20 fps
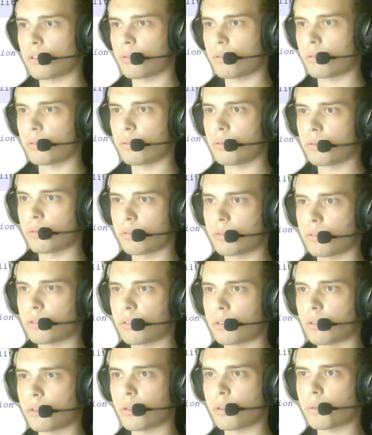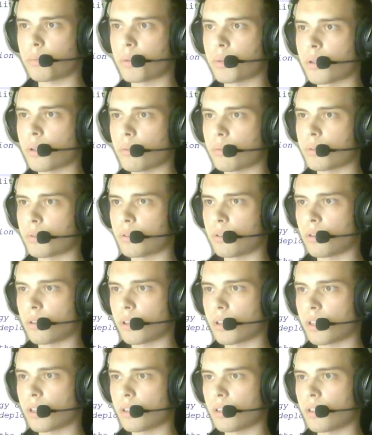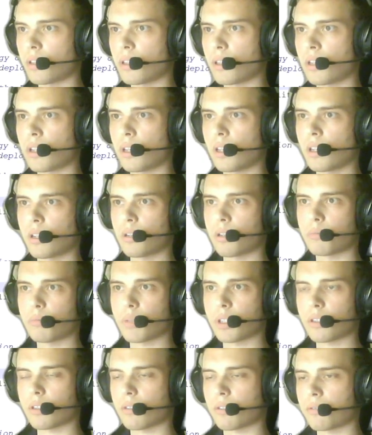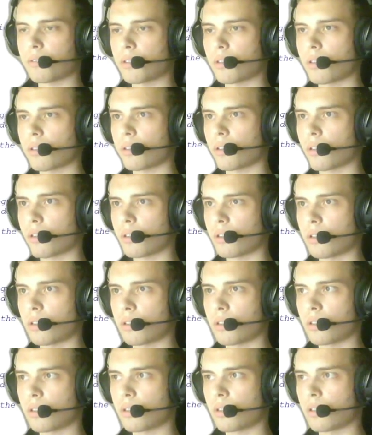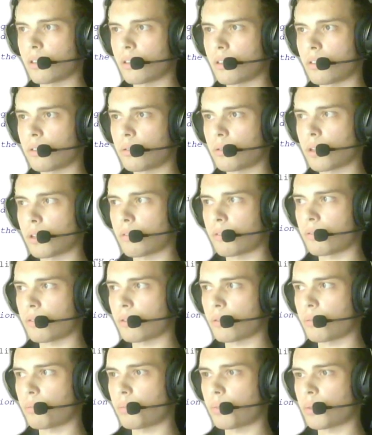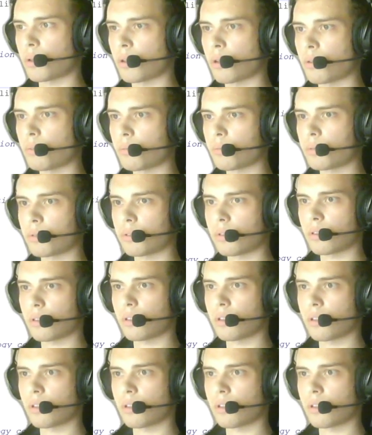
to store your prompt locally. But after you have your prompt,